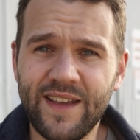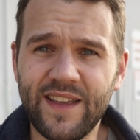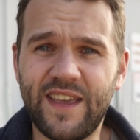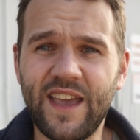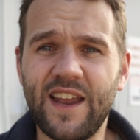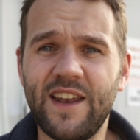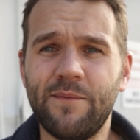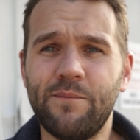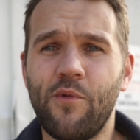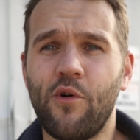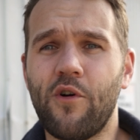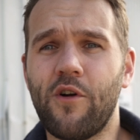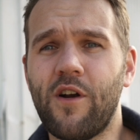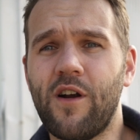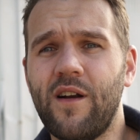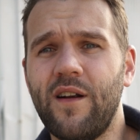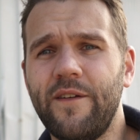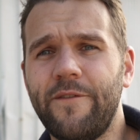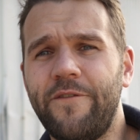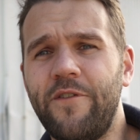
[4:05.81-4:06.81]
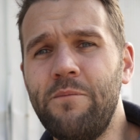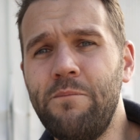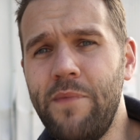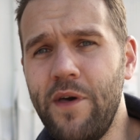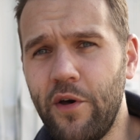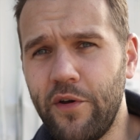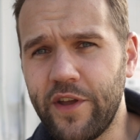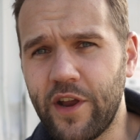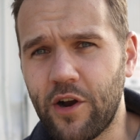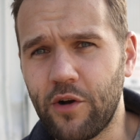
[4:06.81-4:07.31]
getting more
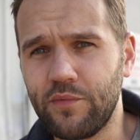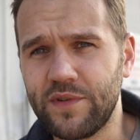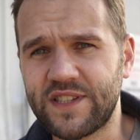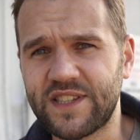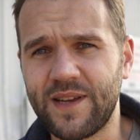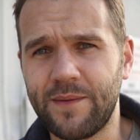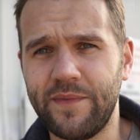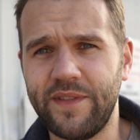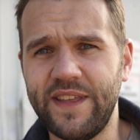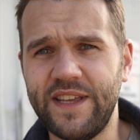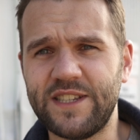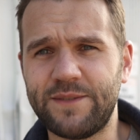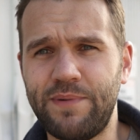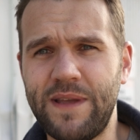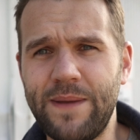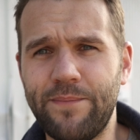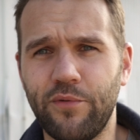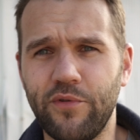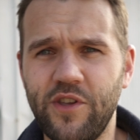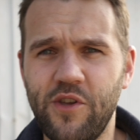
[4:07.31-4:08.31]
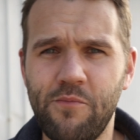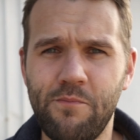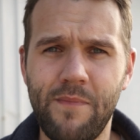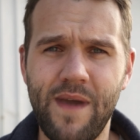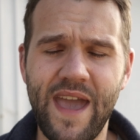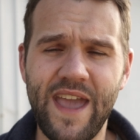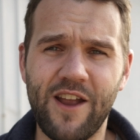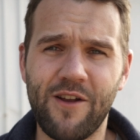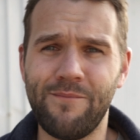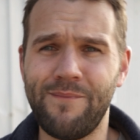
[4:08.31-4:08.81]
familiar with some of these people you
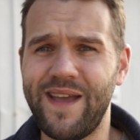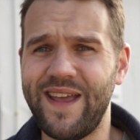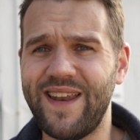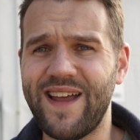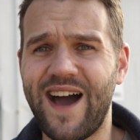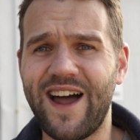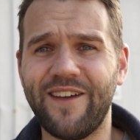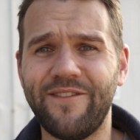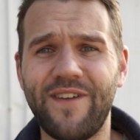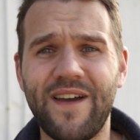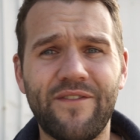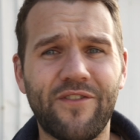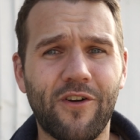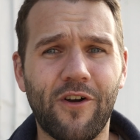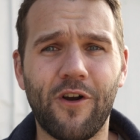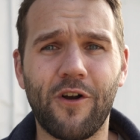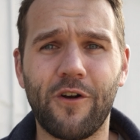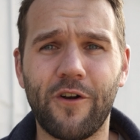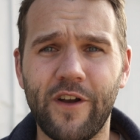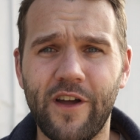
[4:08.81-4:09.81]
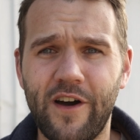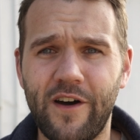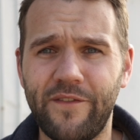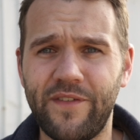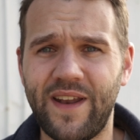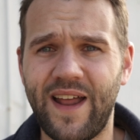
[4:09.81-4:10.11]
may or may not have ever heard of.